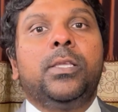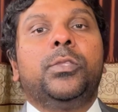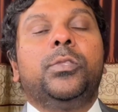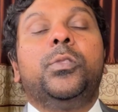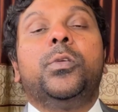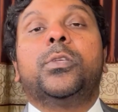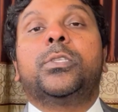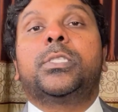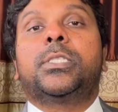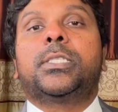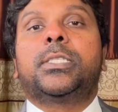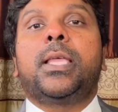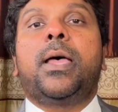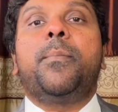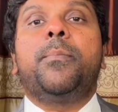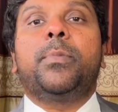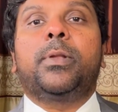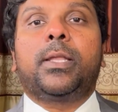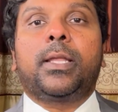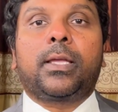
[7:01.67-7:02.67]
though
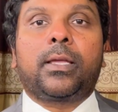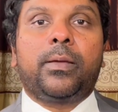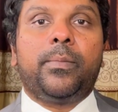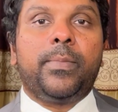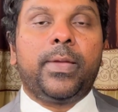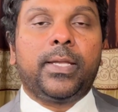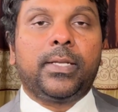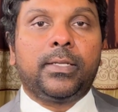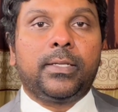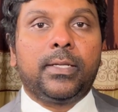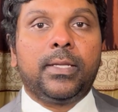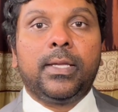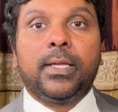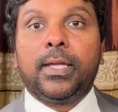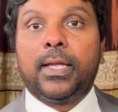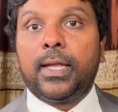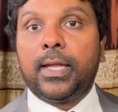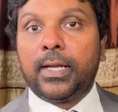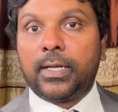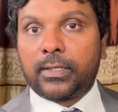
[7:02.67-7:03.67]
some recommend
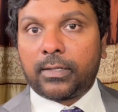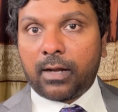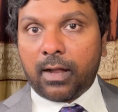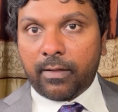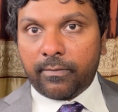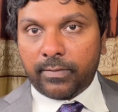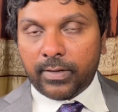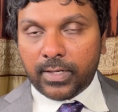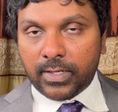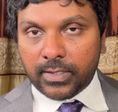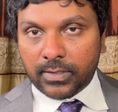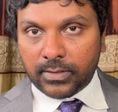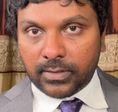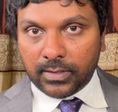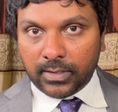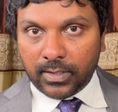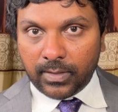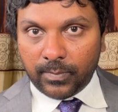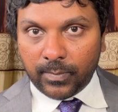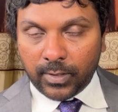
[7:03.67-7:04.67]
intravenous
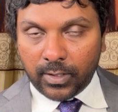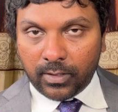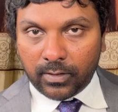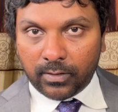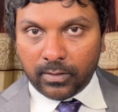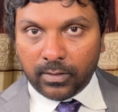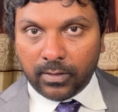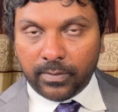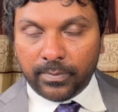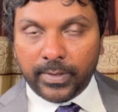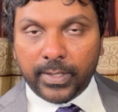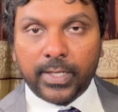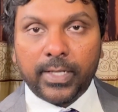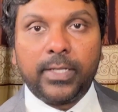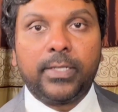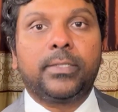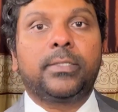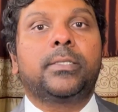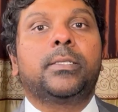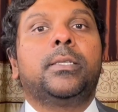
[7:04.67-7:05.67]

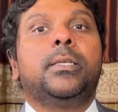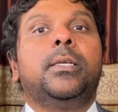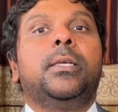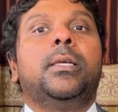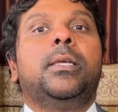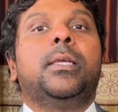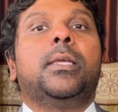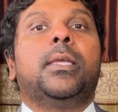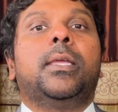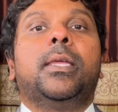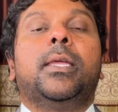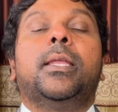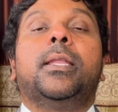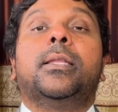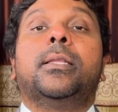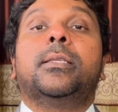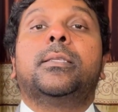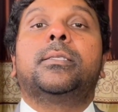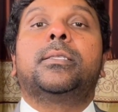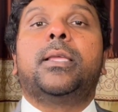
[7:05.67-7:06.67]
immunoglobulins
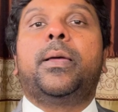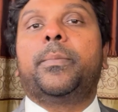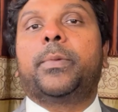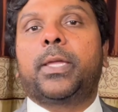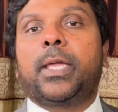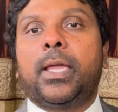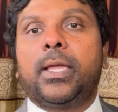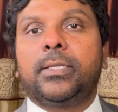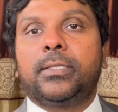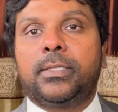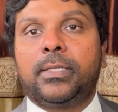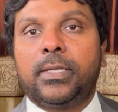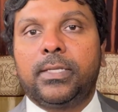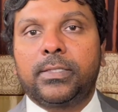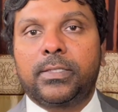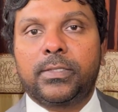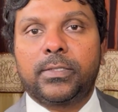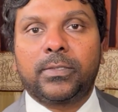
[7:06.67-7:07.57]
in some cases.